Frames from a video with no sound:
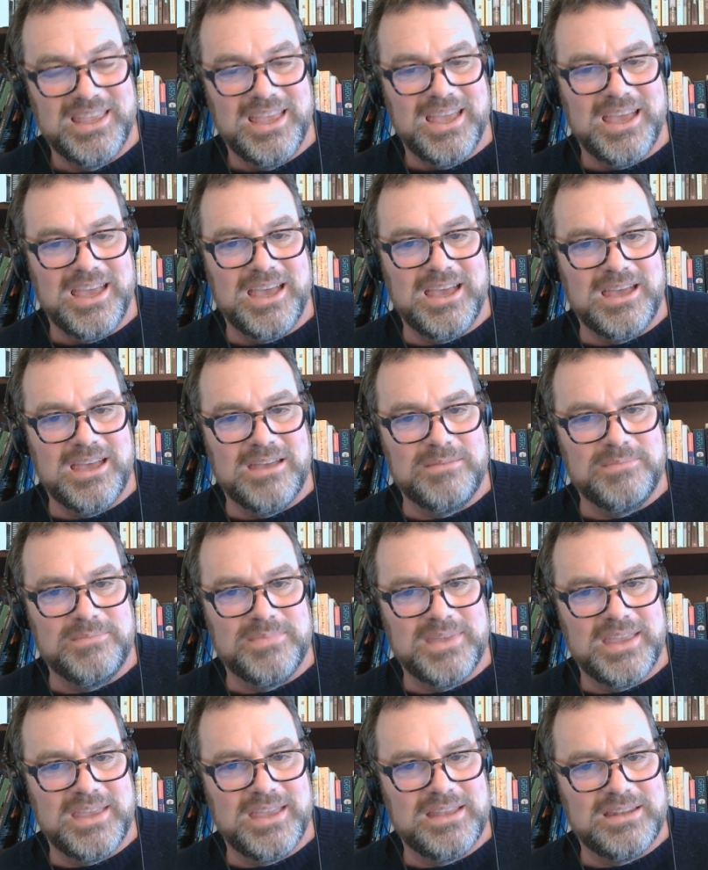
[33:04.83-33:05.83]

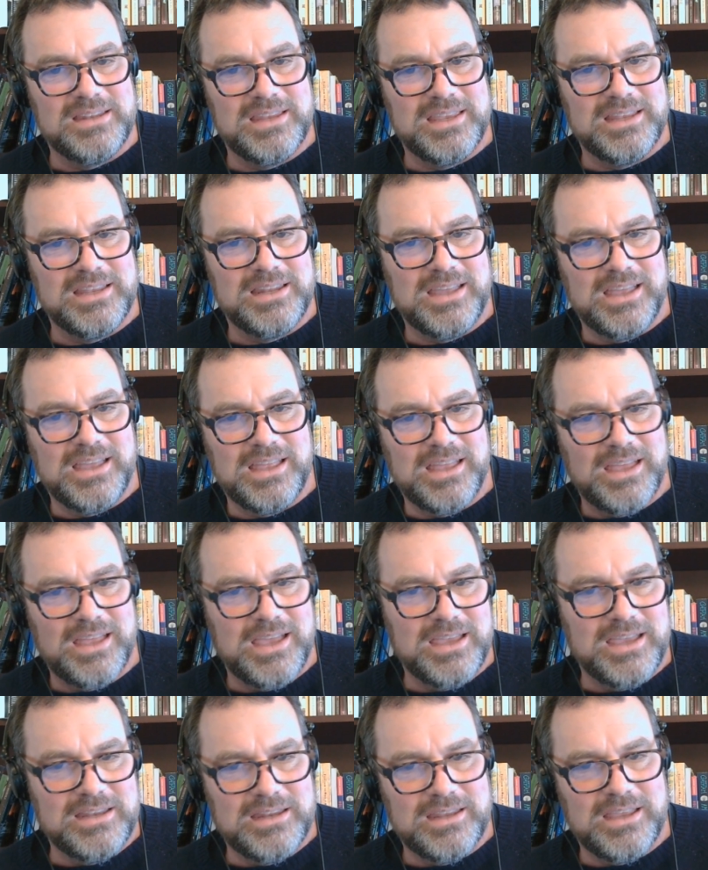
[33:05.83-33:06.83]
um, and and
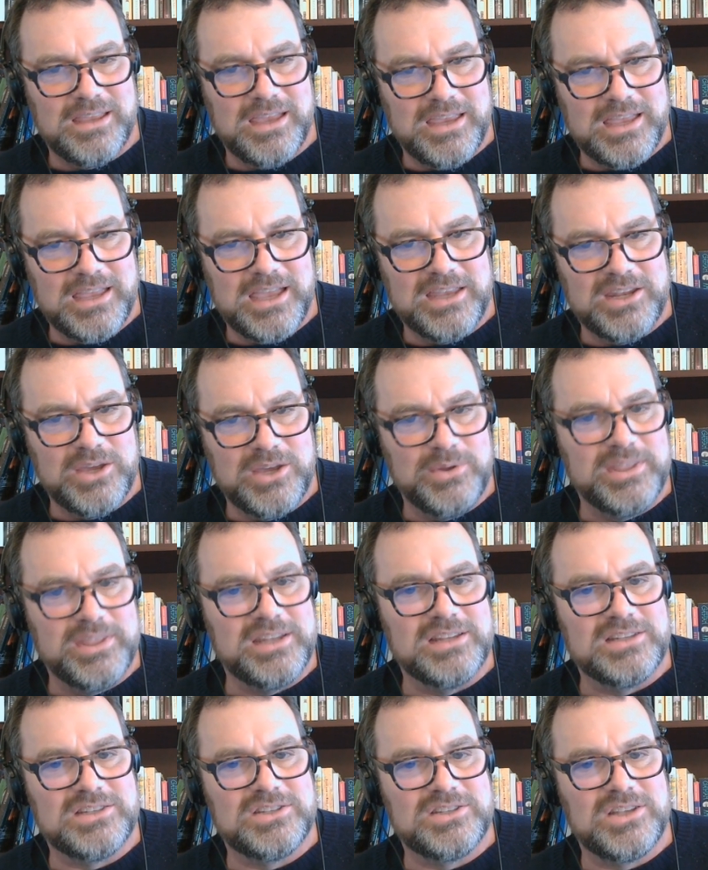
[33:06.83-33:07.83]
I, I know that
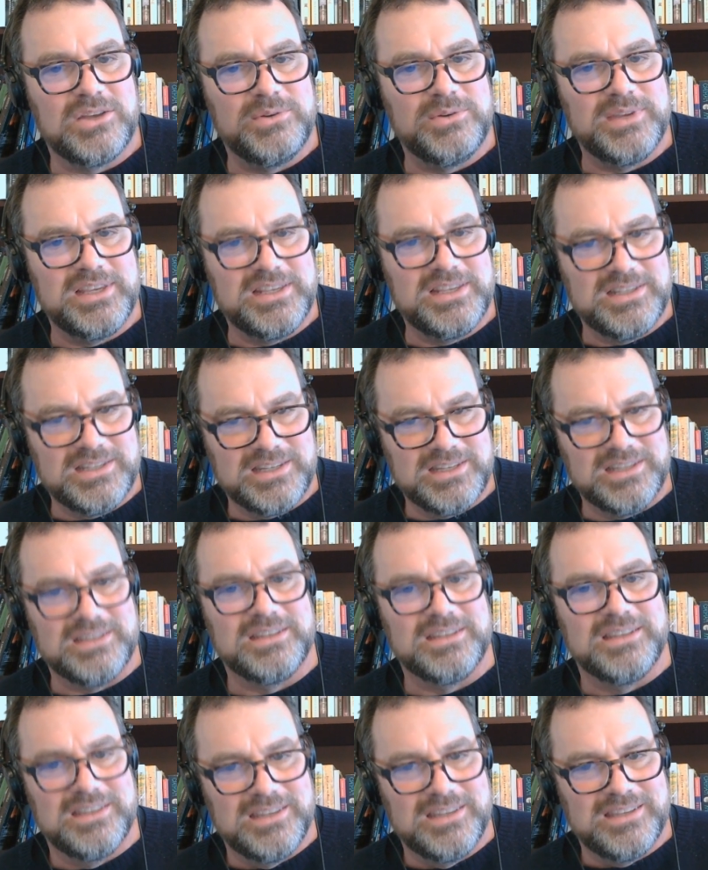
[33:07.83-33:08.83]
it's so easy
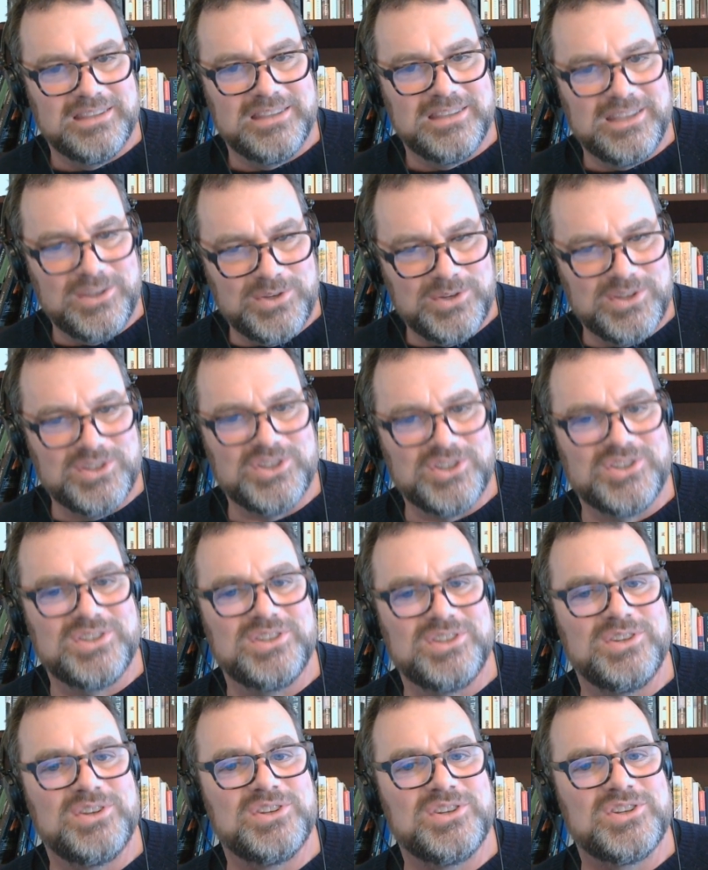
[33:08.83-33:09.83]
that you can just
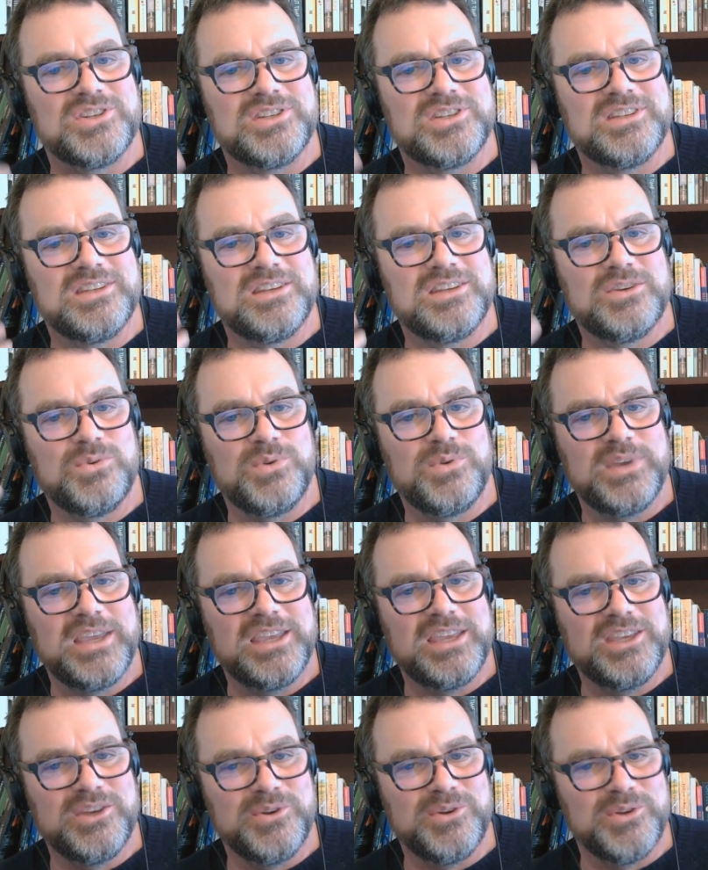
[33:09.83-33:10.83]
you can just
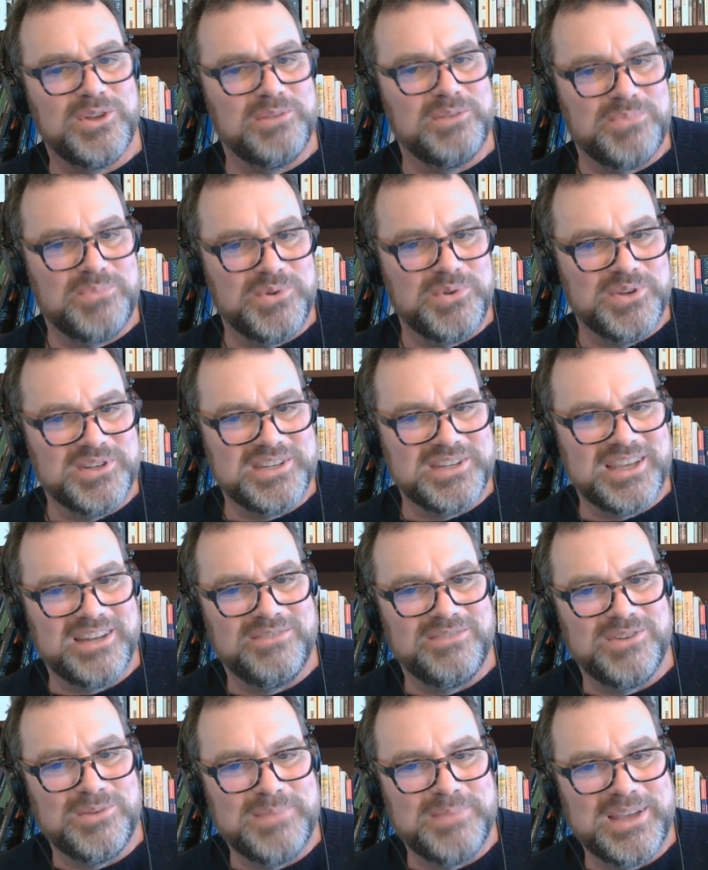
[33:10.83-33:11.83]
create your own imprint out
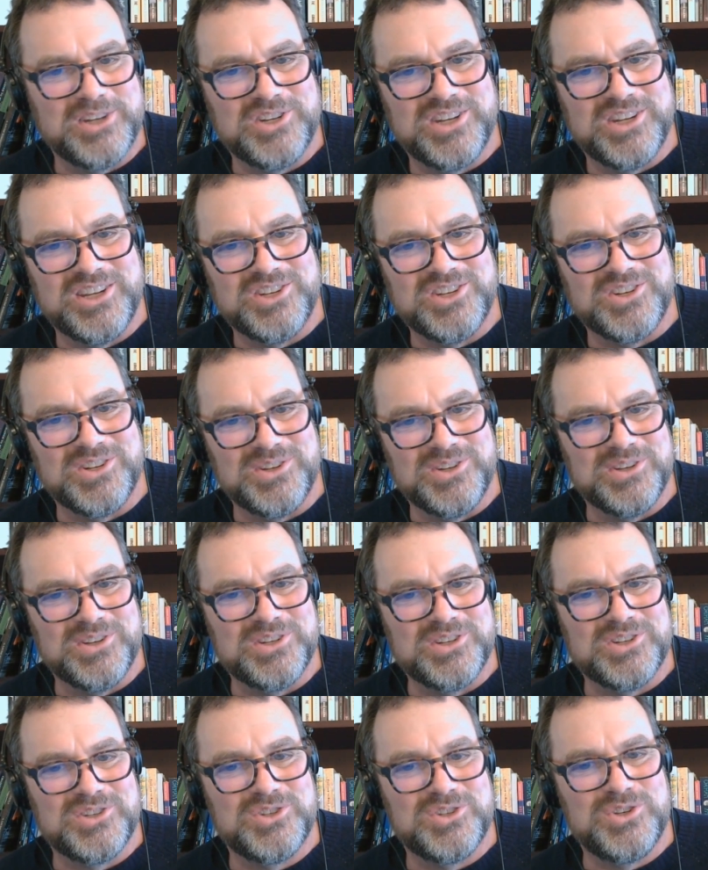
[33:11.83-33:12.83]
of your imagination. You can
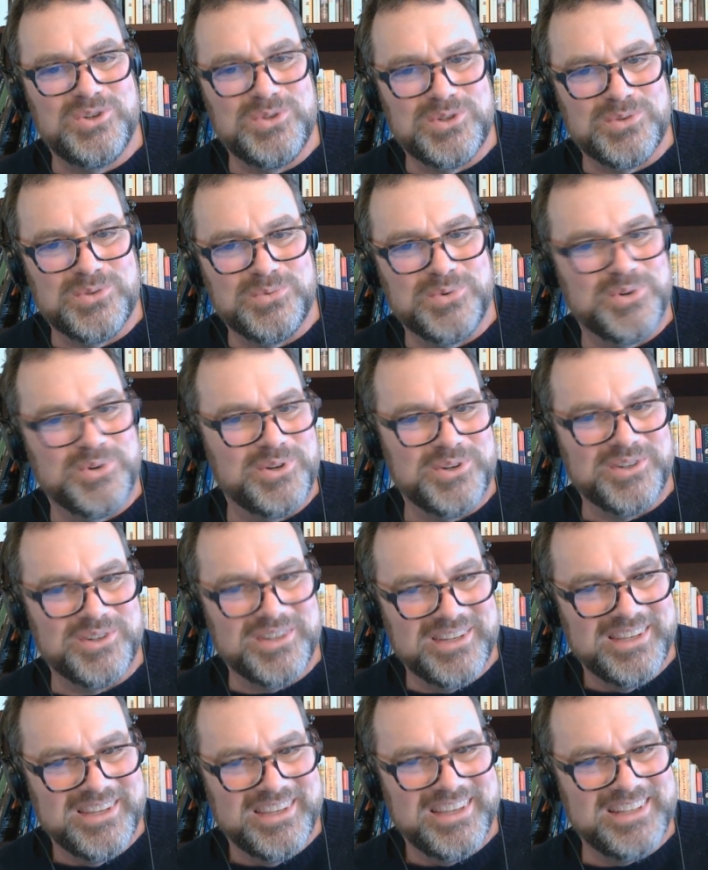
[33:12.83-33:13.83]
just choose a word.